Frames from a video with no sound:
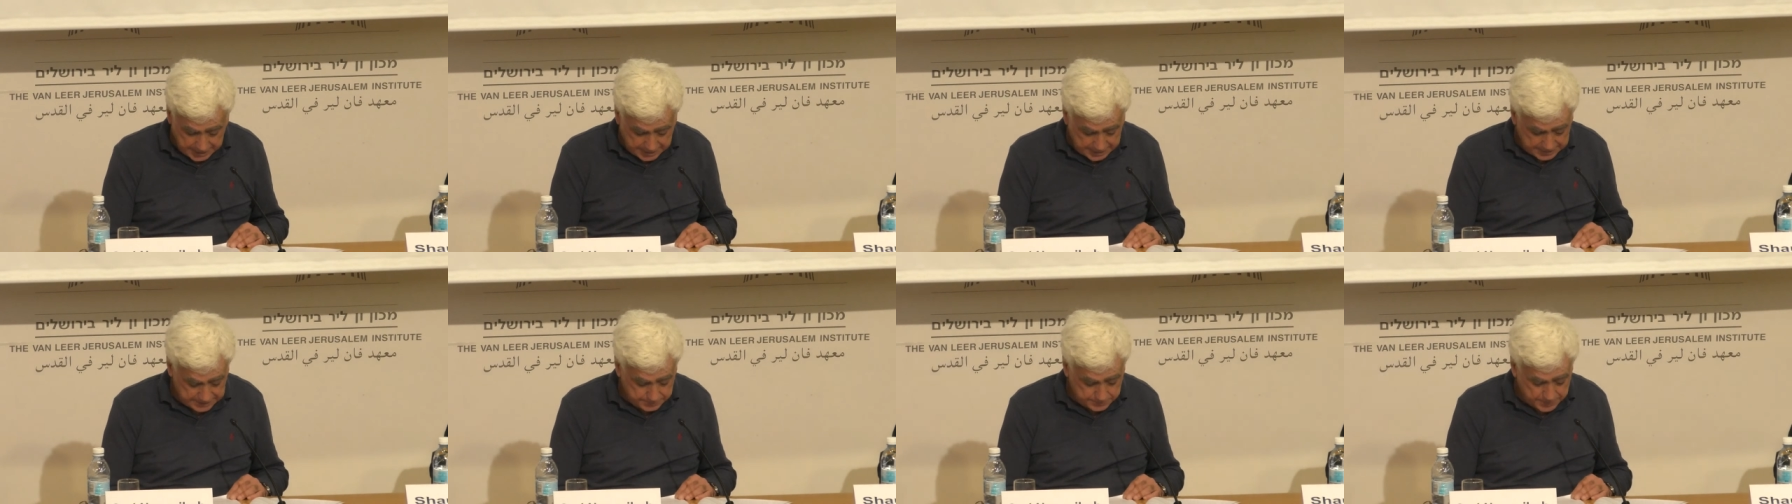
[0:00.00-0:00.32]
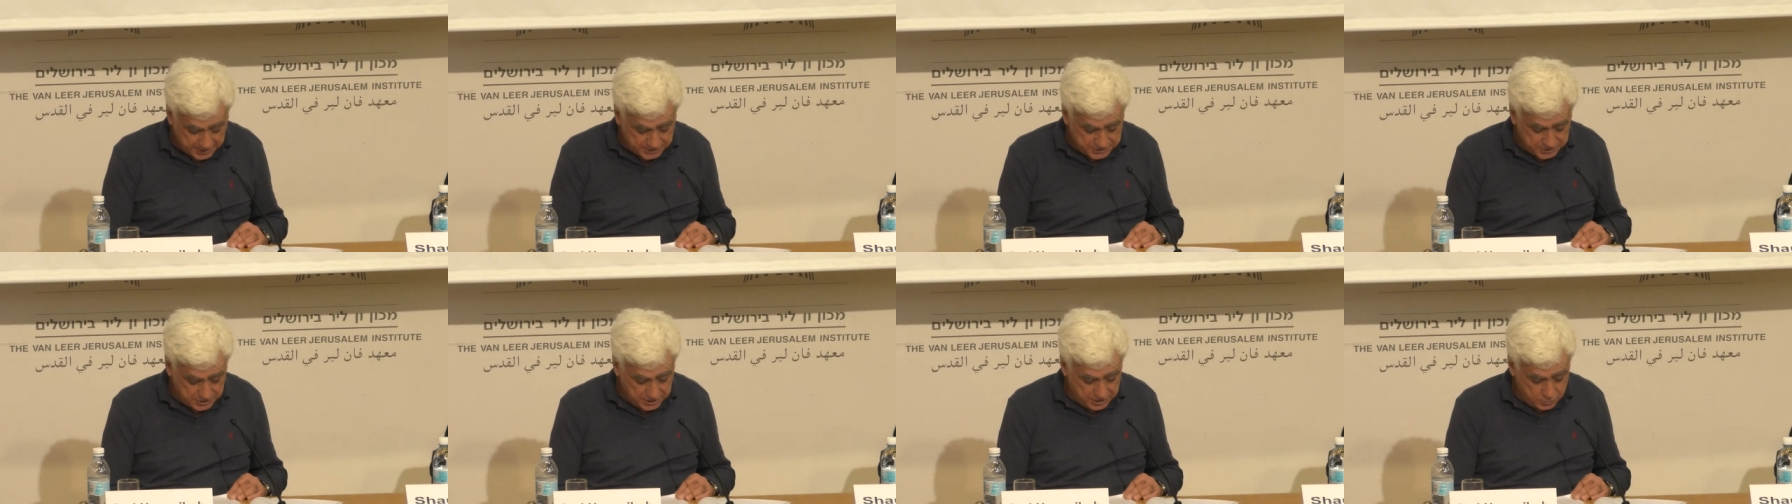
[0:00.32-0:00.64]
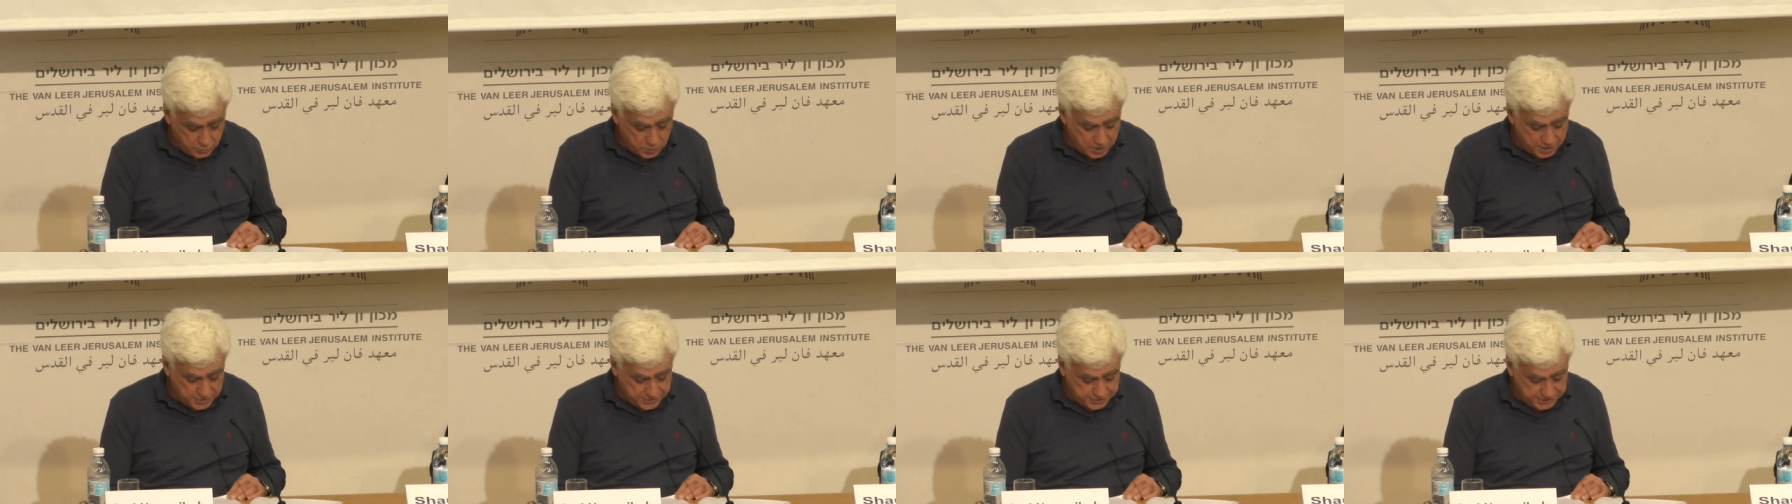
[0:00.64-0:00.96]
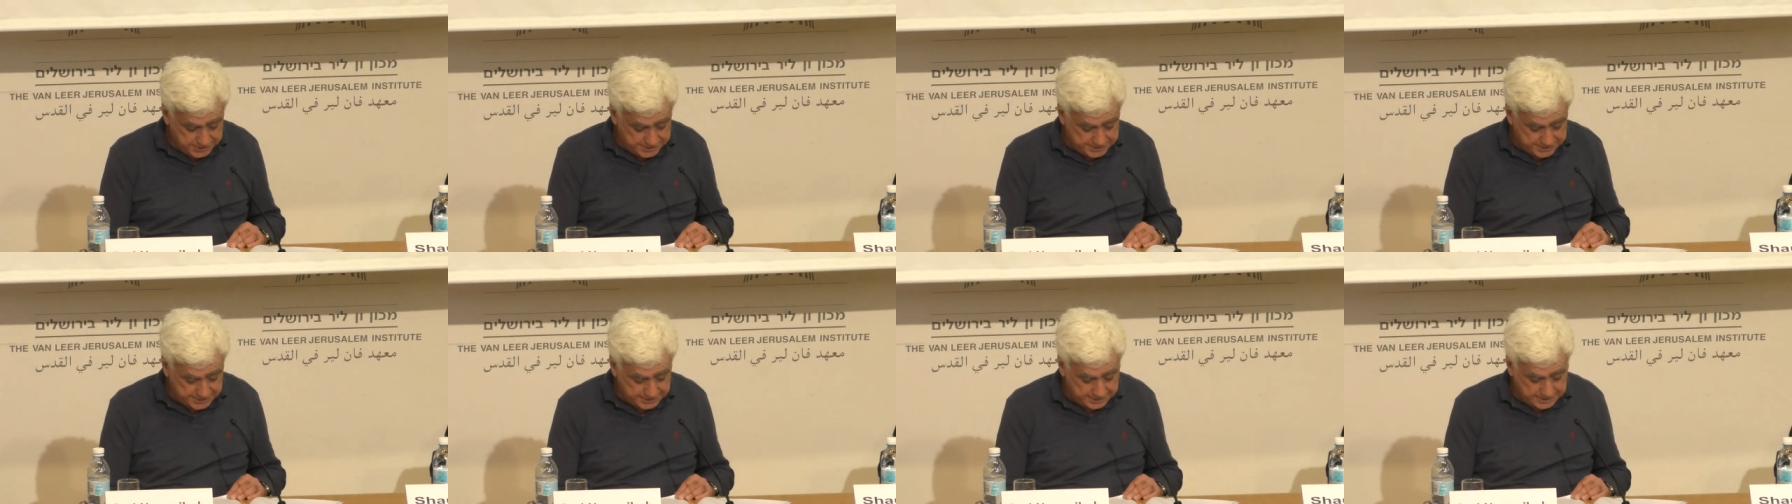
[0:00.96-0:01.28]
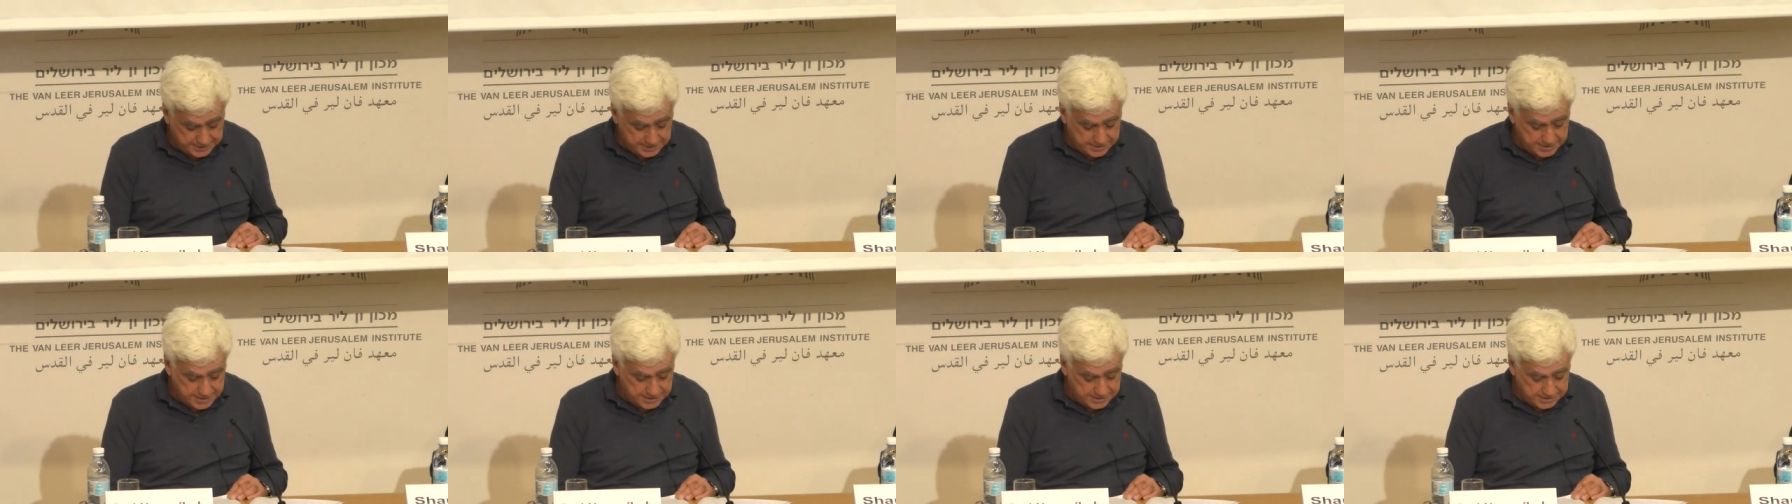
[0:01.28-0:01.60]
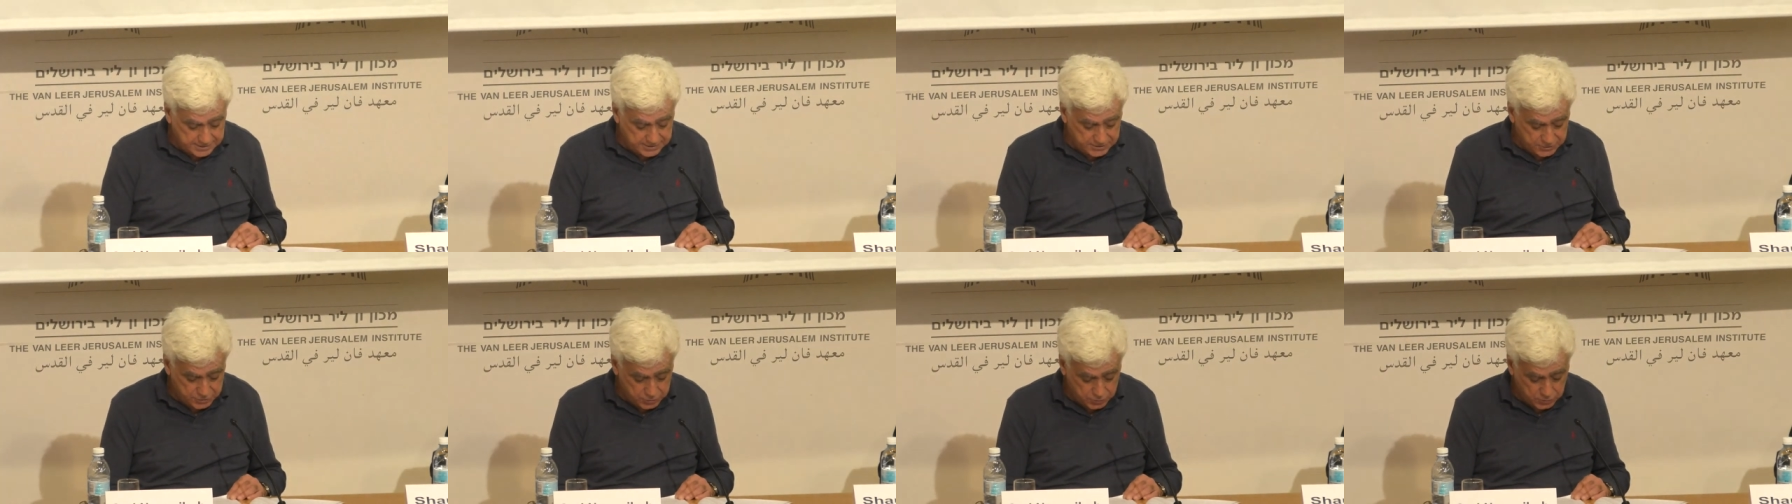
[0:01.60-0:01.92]
especially where this city,
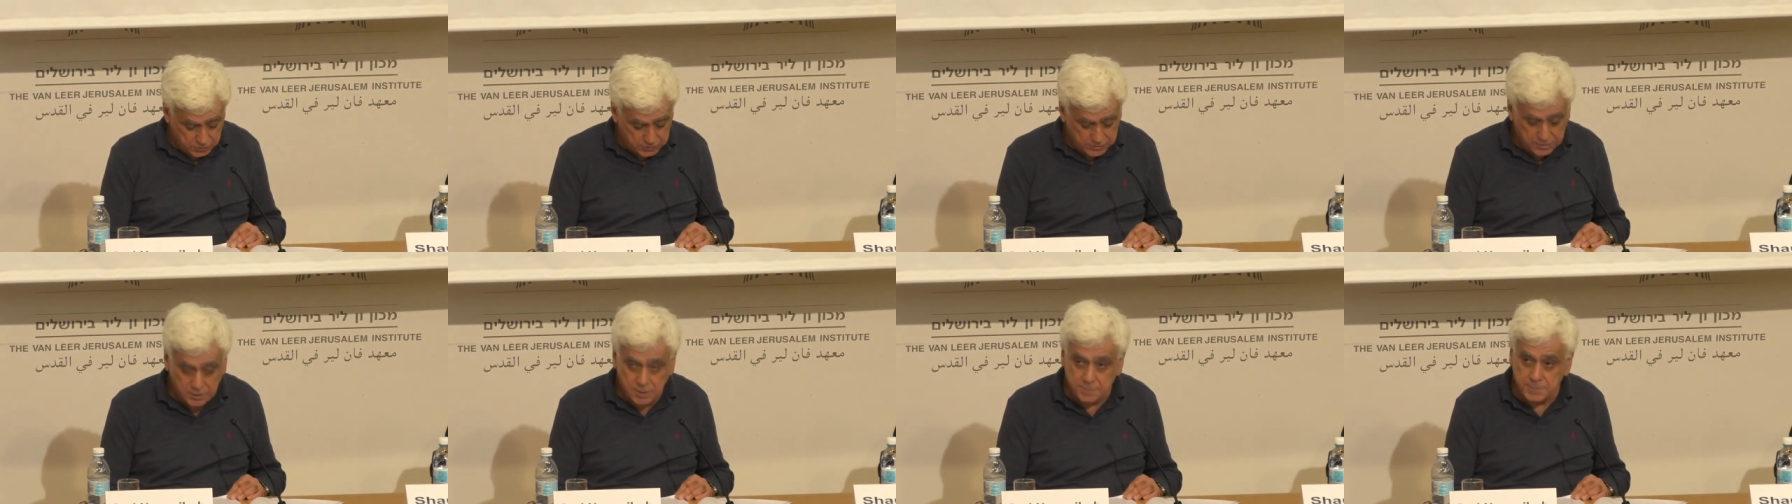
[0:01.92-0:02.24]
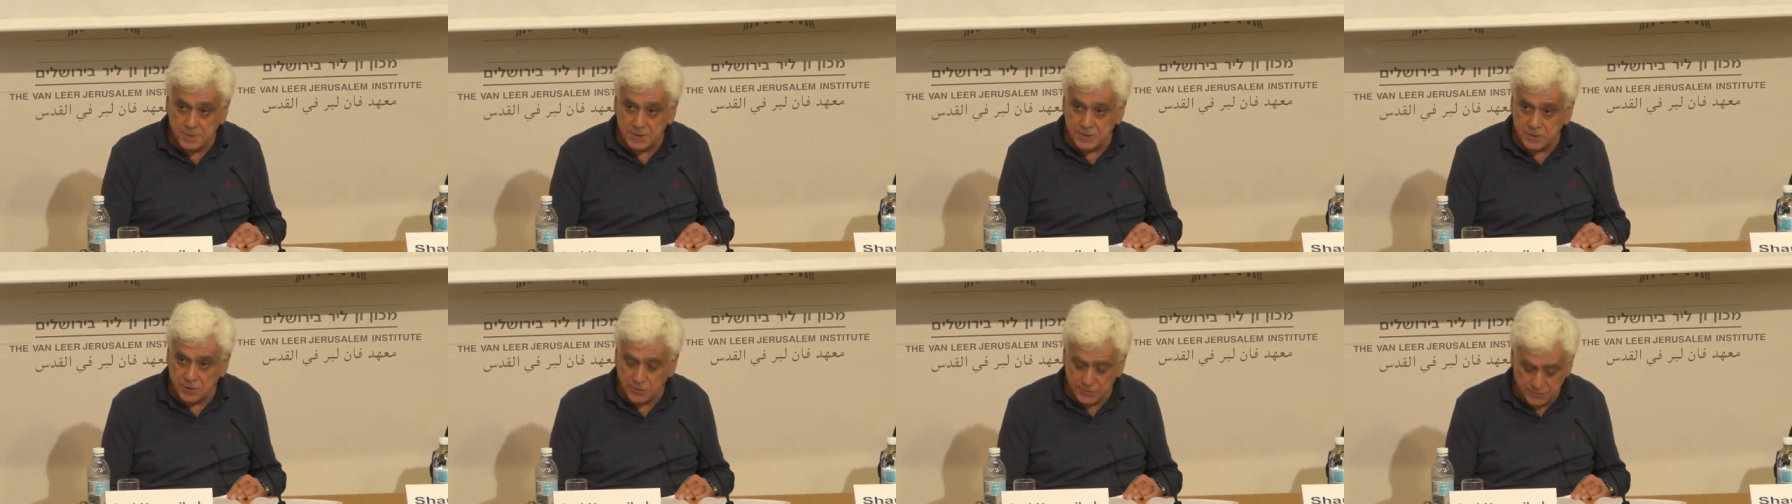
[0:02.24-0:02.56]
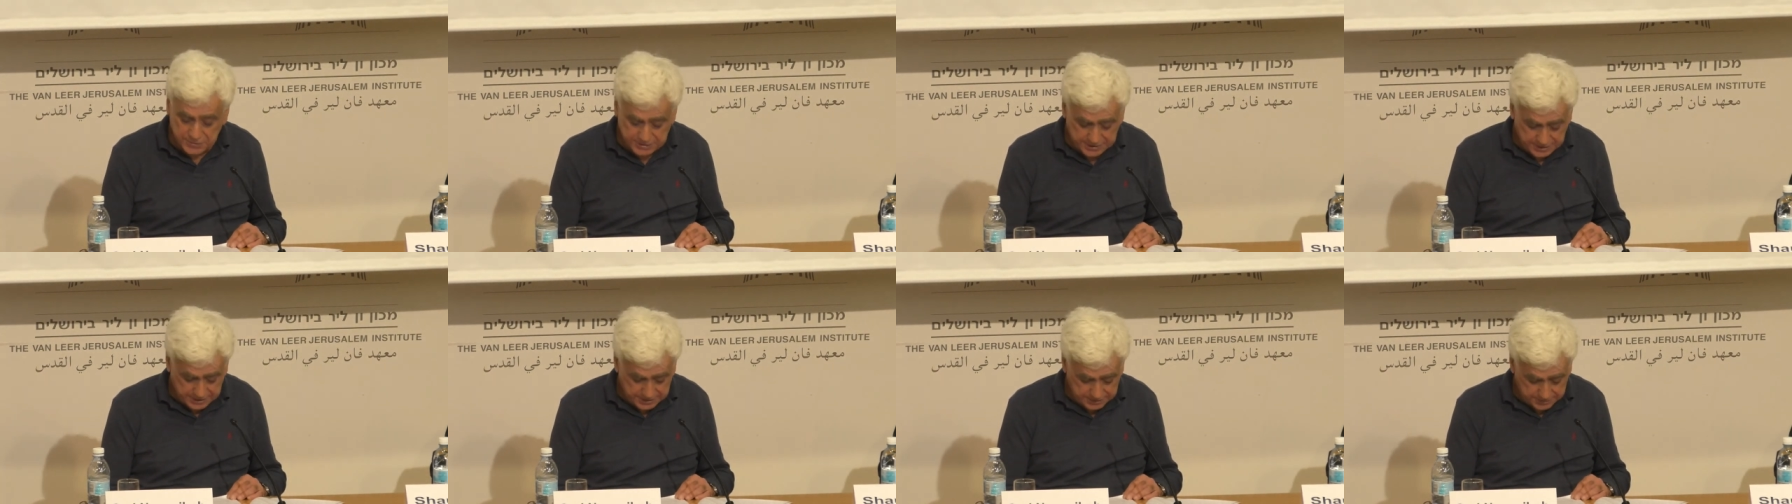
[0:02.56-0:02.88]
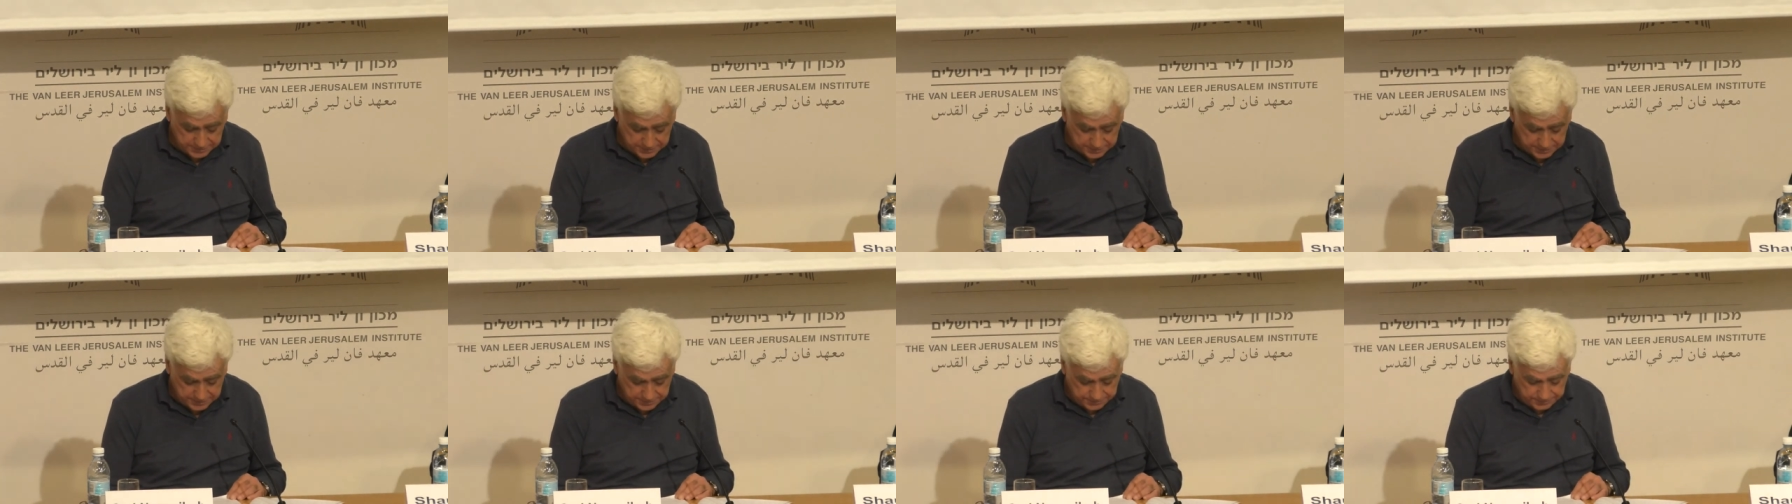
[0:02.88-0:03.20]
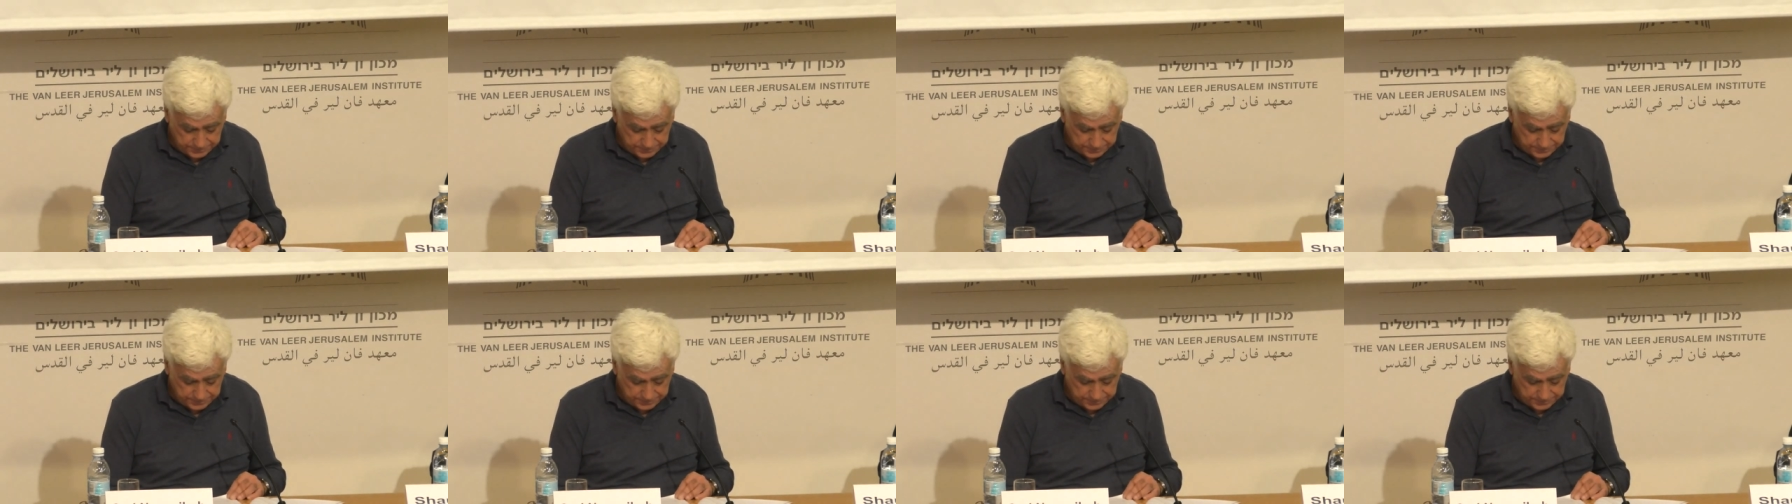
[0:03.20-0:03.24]
that is Jerusalem, is concerned.